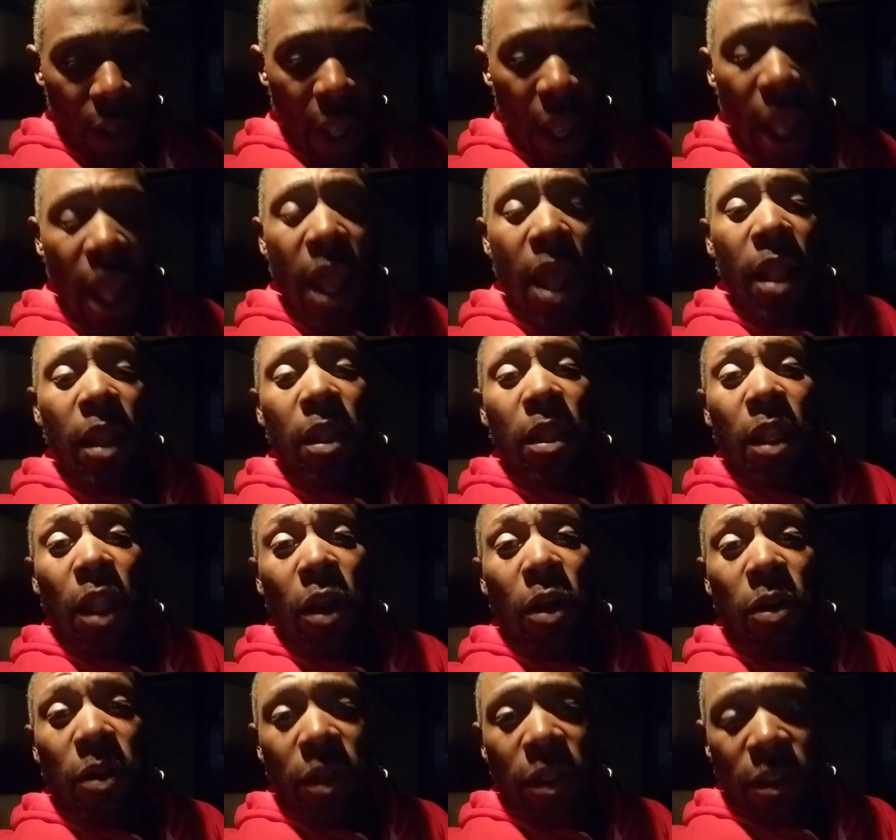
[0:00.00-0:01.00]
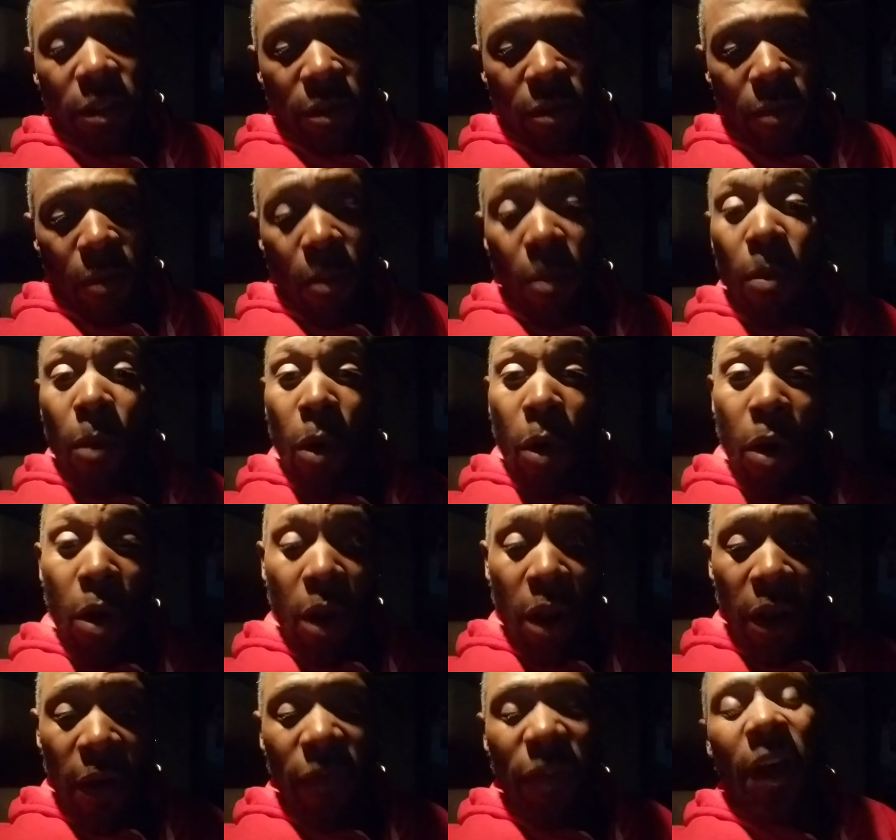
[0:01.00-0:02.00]
and learning more
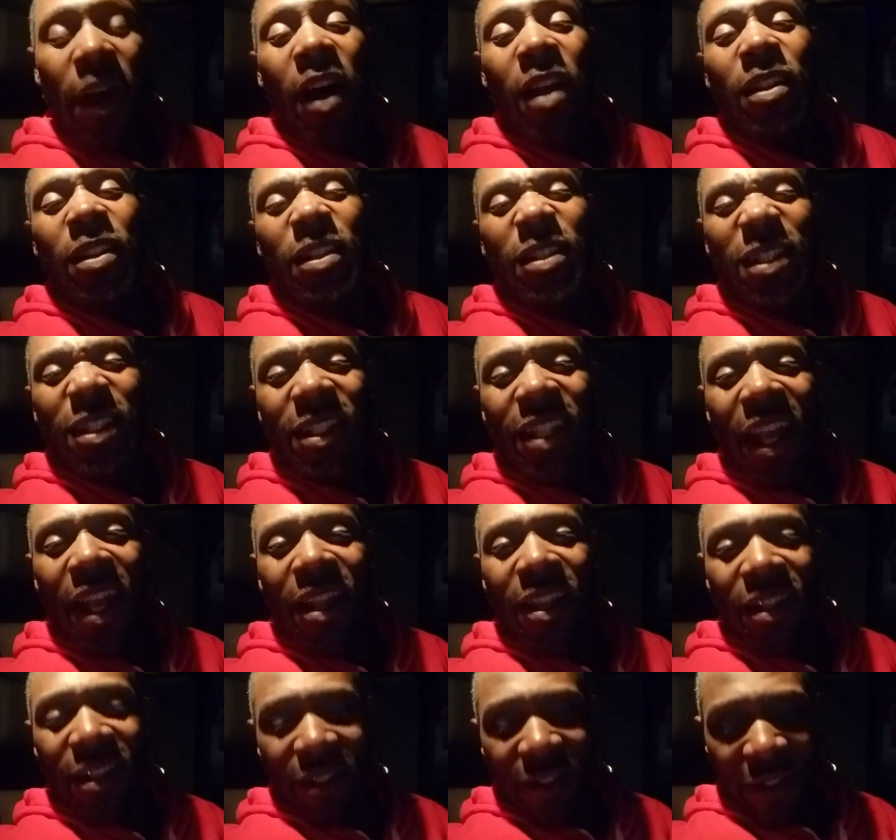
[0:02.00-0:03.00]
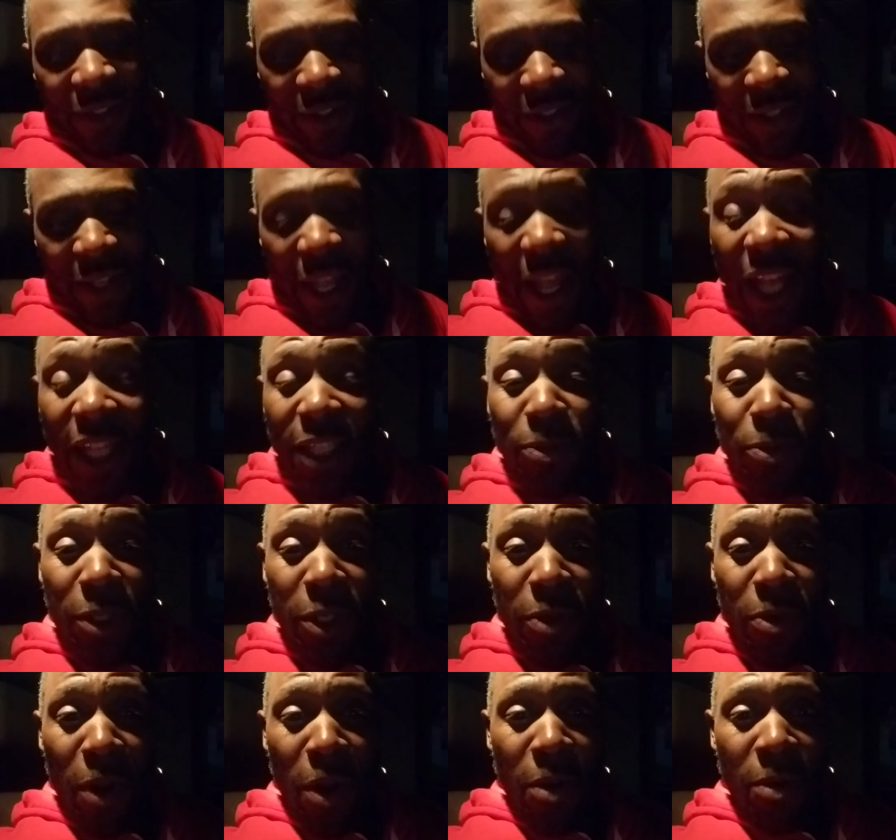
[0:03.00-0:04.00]
of the understanding as we
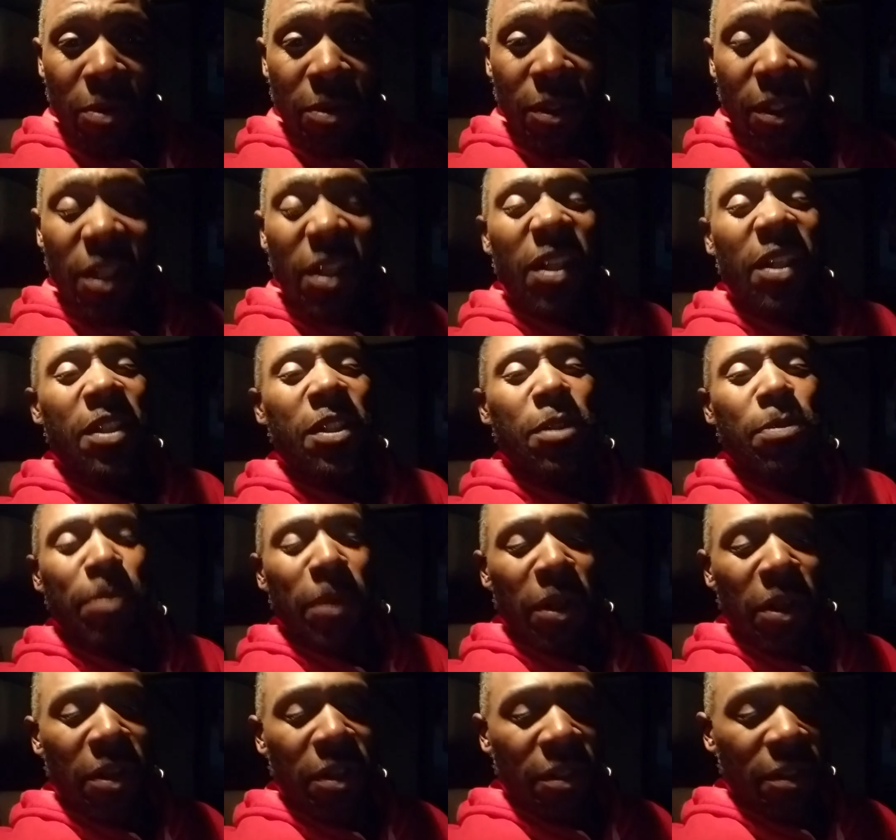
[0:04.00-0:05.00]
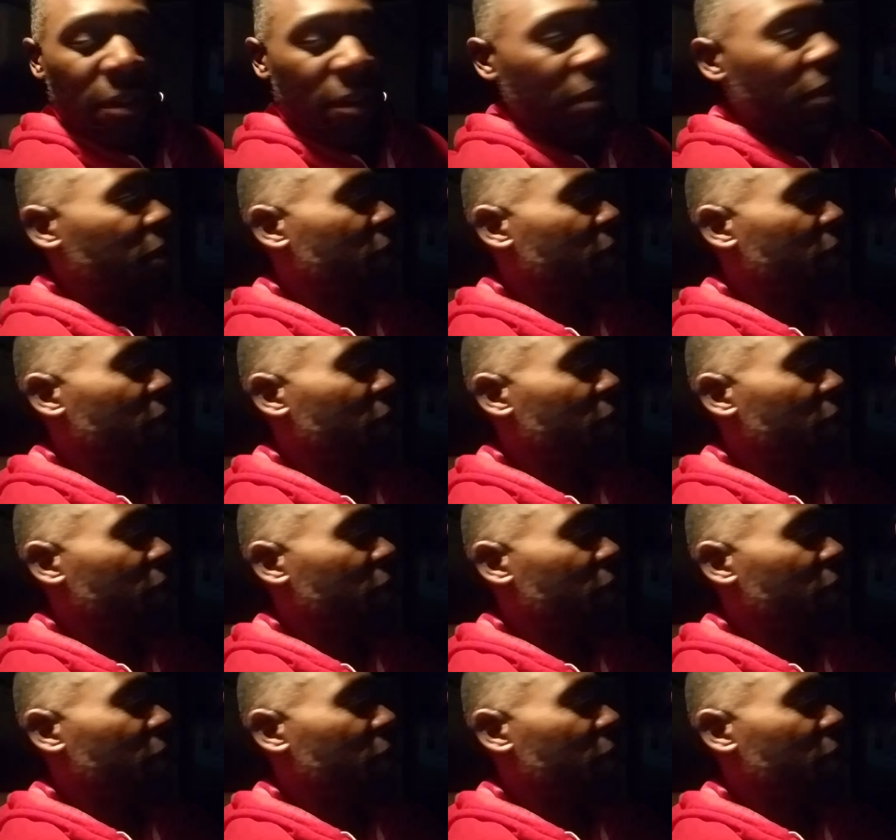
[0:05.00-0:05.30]
grow to experience